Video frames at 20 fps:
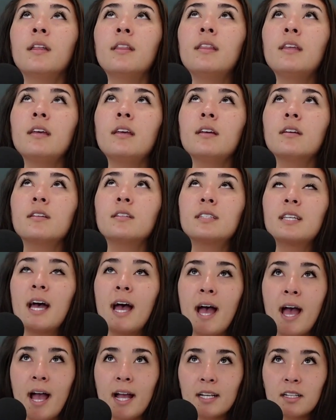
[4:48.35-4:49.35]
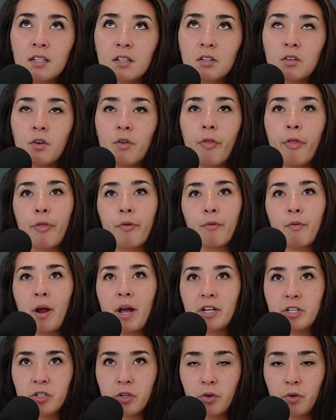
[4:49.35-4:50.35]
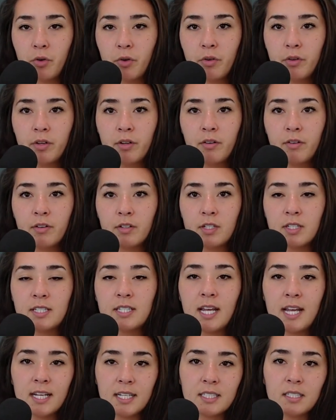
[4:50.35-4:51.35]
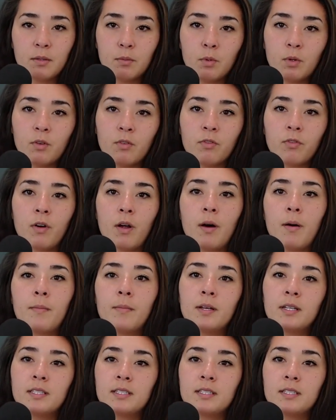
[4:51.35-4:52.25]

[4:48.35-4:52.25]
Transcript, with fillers: the technical threshold to take someone from,